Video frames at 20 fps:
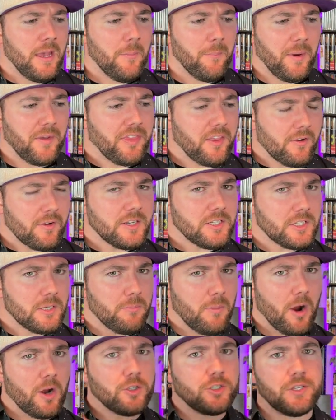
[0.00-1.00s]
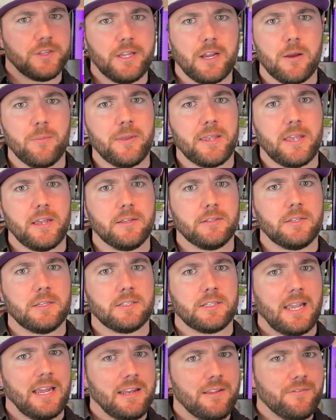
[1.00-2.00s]
but there is some margin there because
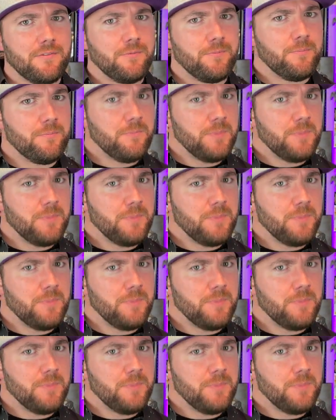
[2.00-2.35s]
it's kind of